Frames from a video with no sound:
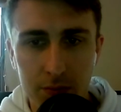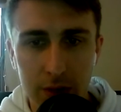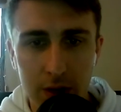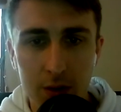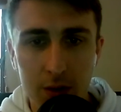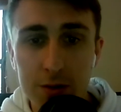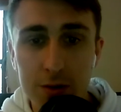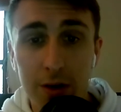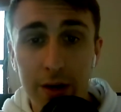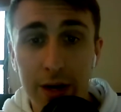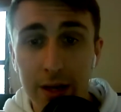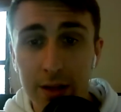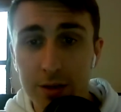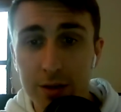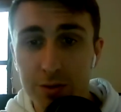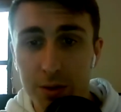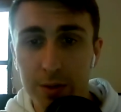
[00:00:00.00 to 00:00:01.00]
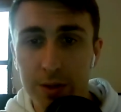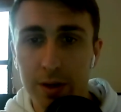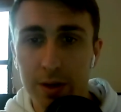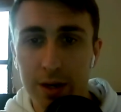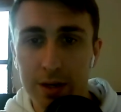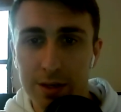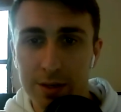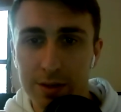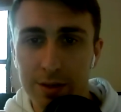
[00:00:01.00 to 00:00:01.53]
Oh no, sorry. Yeah, they drew with
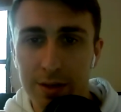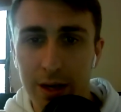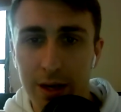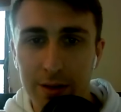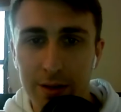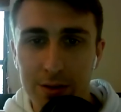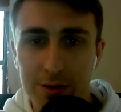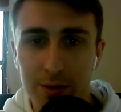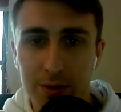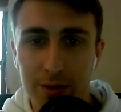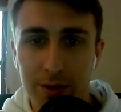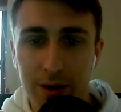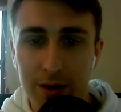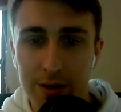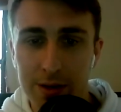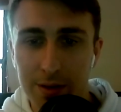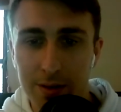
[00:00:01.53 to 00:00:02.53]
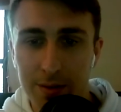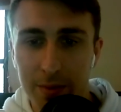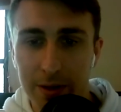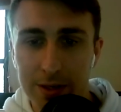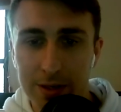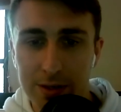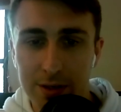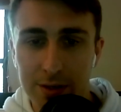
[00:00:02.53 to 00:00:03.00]
United. Yeah, they drew with United in the Manchester.